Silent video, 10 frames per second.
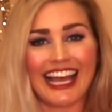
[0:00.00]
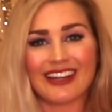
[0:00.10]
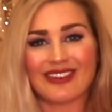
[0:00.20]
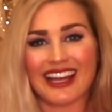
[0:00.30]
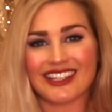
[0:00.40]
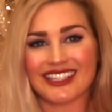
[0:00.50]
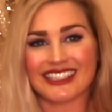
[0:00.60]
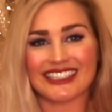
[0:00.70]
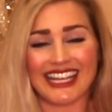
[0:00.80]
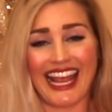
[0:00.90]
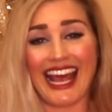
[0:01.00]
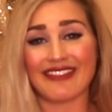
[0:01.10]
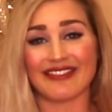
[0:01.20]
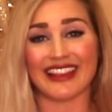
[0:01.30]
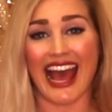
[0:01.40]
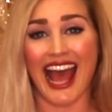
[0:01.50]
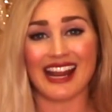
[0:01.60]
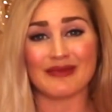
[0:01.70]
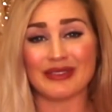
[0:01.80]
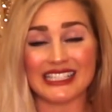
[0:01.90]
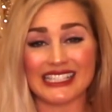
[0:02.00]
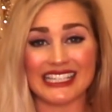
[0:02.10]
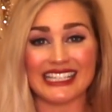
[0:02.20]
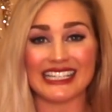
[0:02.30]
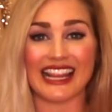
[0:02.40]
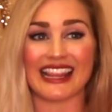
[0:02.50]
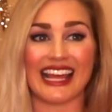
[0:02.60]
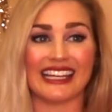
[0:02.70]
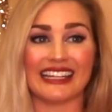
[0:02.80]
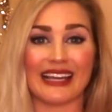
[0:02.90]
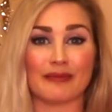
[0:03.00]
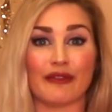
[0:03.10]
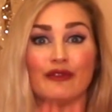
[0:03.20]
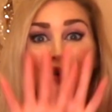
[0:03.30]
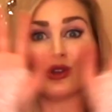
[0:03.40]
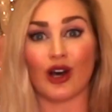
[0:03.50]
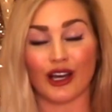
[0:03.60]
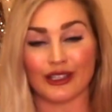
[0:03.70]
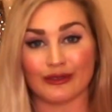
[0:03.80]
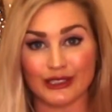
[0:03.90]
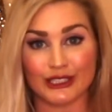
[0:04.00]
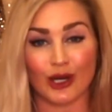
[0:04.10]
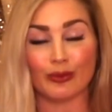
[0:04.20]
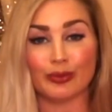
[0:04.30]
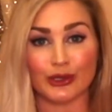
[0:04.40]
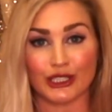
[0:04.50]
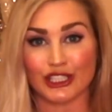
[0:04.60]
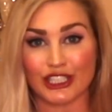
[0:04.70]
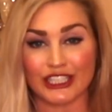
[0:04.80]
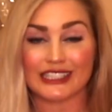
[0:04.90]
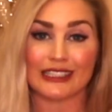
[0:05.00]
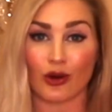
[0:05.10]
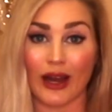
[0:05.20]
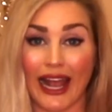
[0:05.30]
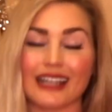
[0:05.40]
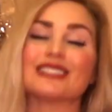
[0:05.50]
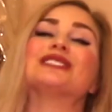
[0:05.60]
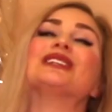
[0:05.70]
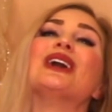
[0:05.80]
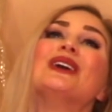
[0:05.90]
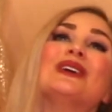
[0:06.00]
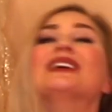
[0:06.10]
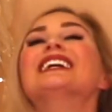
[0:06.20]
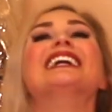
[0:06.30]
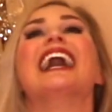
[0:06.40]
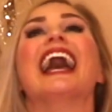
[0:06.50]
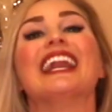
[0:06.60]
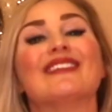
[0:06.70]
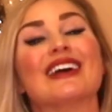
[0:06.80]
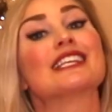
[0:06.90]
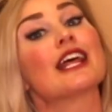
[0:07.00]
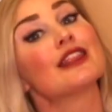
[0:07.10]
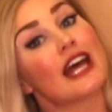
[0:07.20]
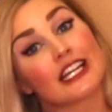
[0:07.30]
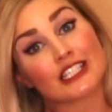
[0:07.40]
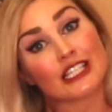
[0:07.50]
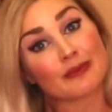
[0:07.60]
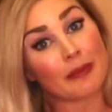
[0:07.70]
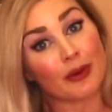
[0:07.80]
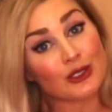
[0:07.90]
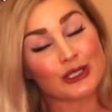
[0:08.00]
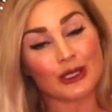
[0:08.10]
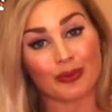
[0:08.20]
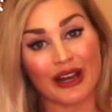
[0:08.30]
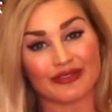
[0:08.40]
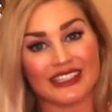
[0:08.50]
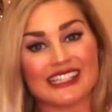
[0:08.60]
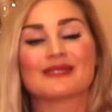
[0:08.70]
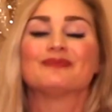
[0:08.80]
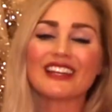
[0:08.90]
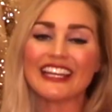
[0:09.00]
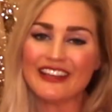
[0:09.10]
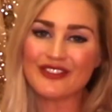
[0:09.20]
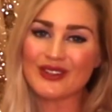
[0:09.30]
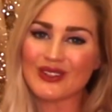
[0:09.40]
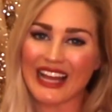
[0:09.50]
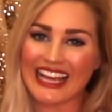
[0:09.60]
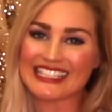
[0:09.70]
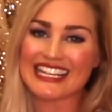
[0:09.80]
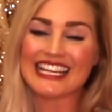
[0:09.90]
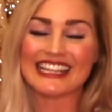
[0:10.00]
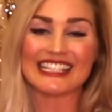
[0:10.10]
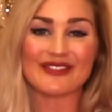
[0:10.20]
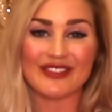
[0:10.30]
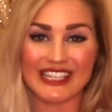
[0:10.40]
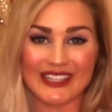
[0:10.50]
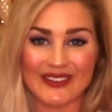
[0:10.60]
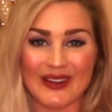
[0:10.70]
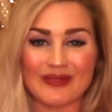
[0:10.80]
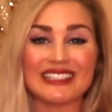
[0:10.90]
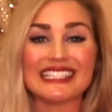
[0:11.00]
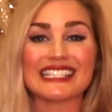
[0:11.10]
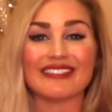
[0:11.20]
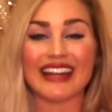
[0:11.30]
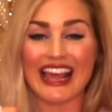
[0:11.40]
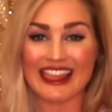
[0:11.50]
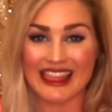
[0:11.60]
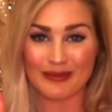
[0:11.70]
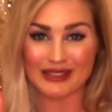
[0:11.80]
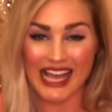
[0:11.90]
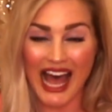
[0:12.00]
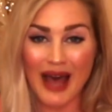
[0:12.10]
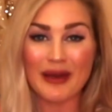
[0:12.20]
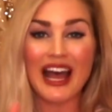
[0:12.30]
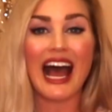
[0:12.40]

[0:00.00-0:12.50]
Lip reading: I'd rather have that be seen than like my full-on, you know, booty cheeks and crack. So anyways, that's just my personal preference. If you liked this video though, please give it a thumbs up.